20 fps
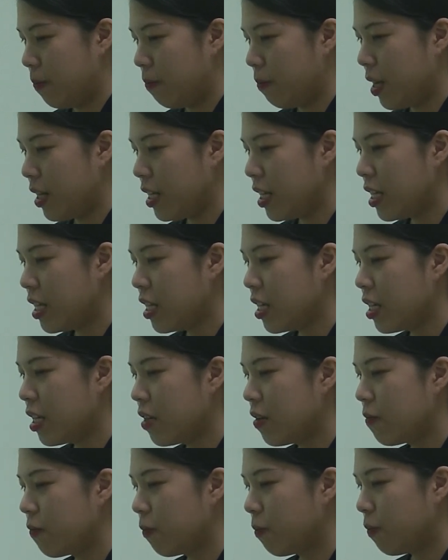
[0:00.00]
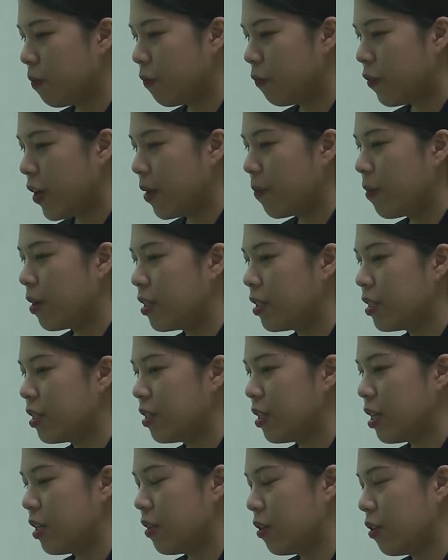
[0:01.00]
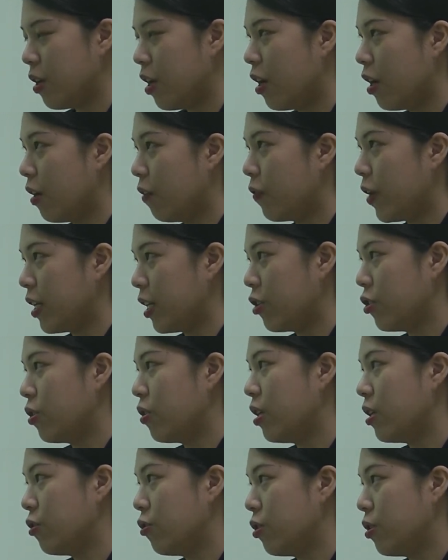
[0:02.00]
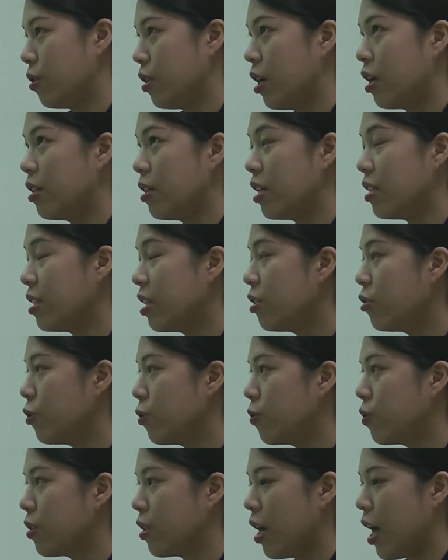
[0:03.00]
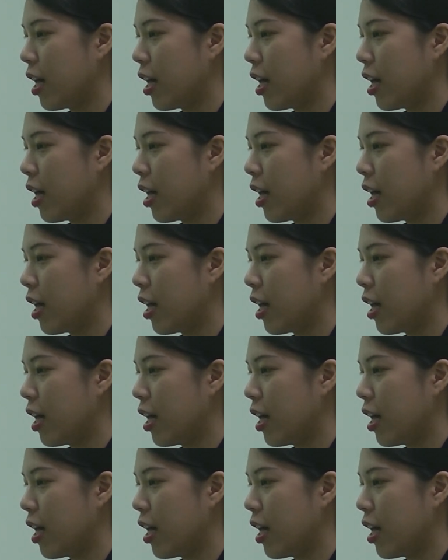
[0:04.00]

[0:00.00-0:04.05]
many famous financial institutes